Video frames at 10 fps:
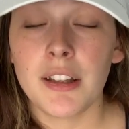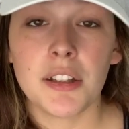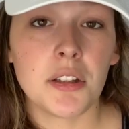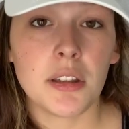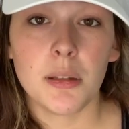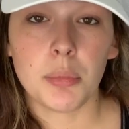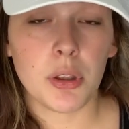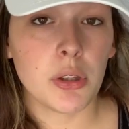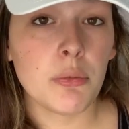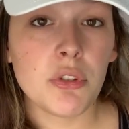There's the
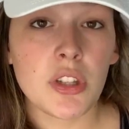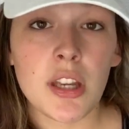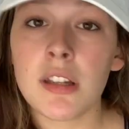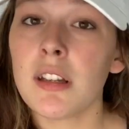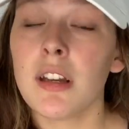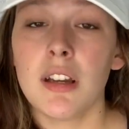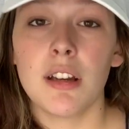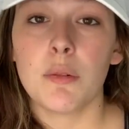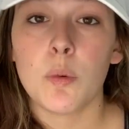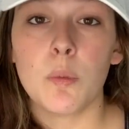pollution.
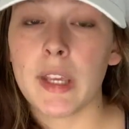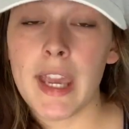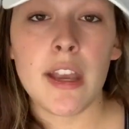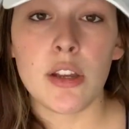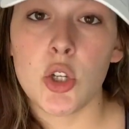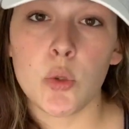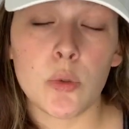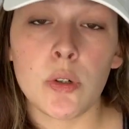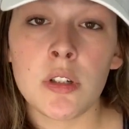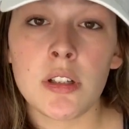We can't
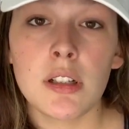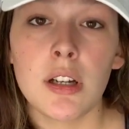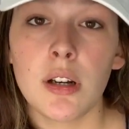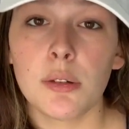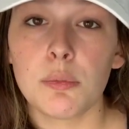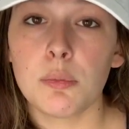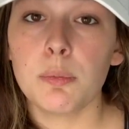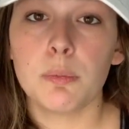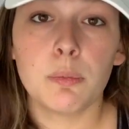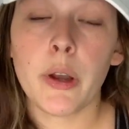control
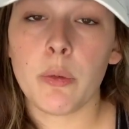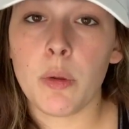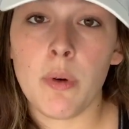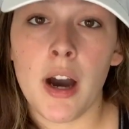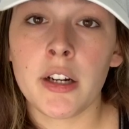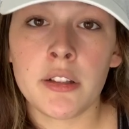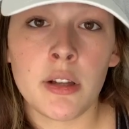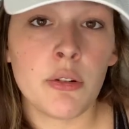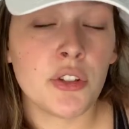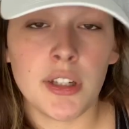what the water in
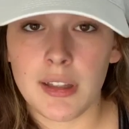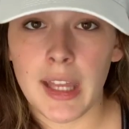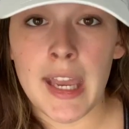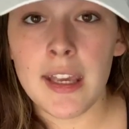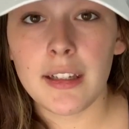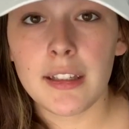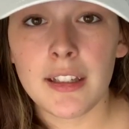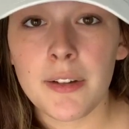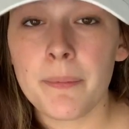the ocean is like.